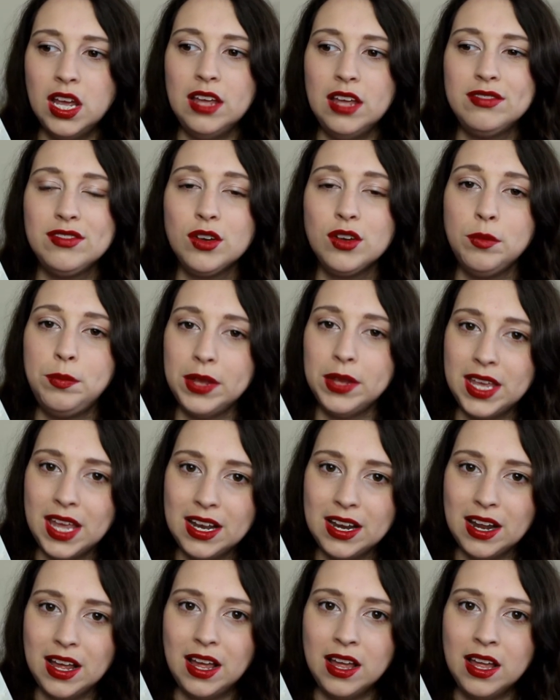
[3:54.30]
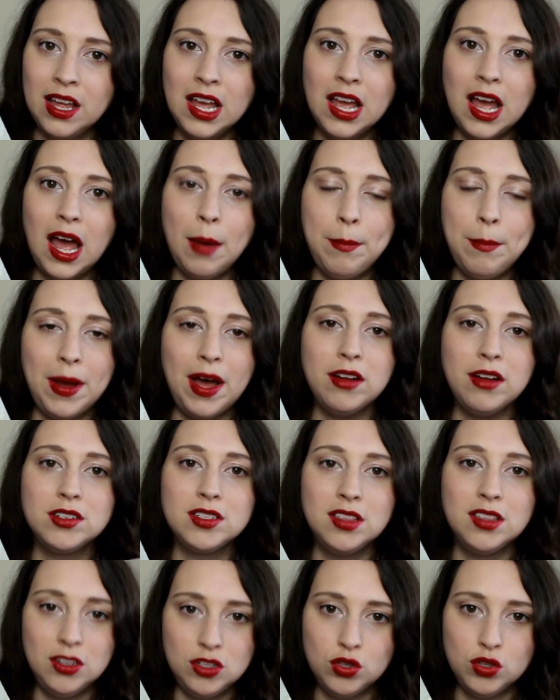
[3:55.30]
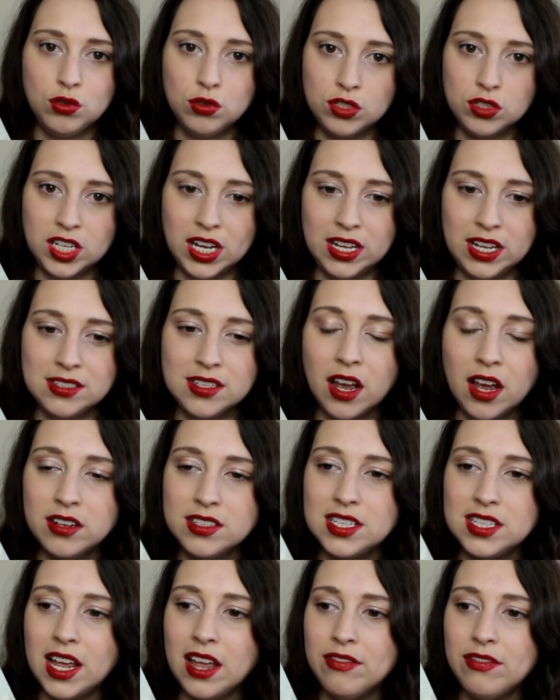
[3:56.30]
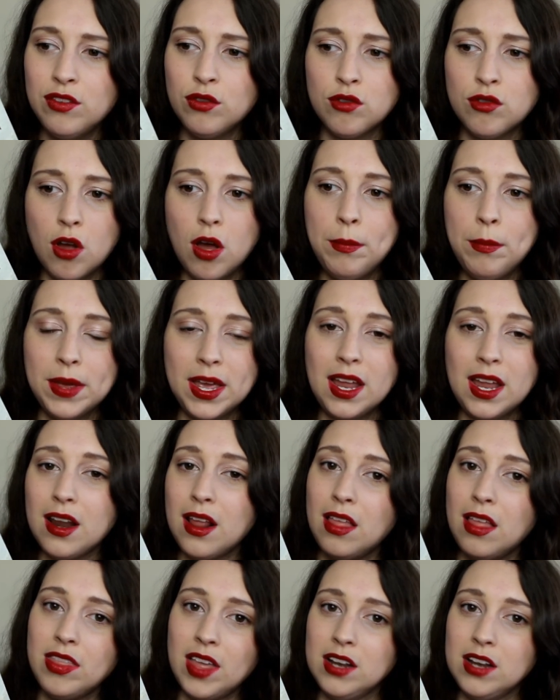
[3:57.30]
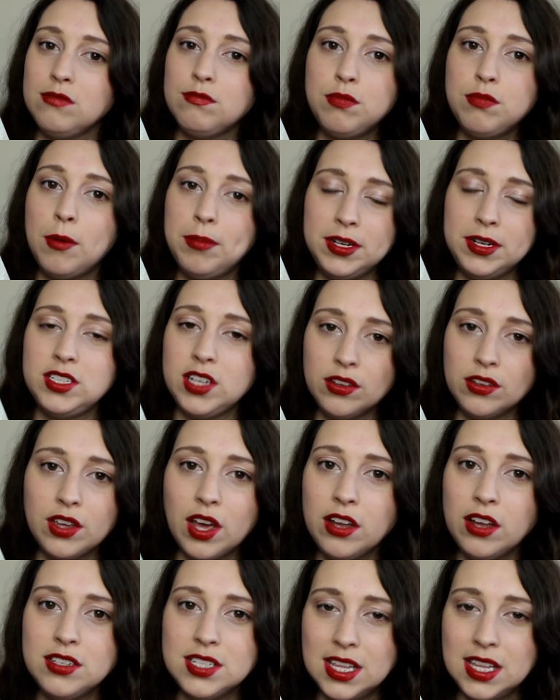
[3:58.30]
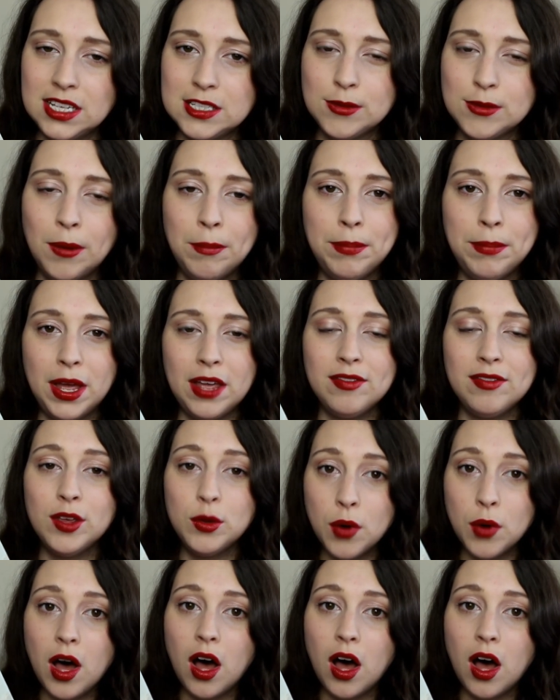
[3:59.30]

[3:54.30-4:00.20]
if you're a beginner about the Georges. I'd say if you're not a beginner, then probably don't go to this one, but if you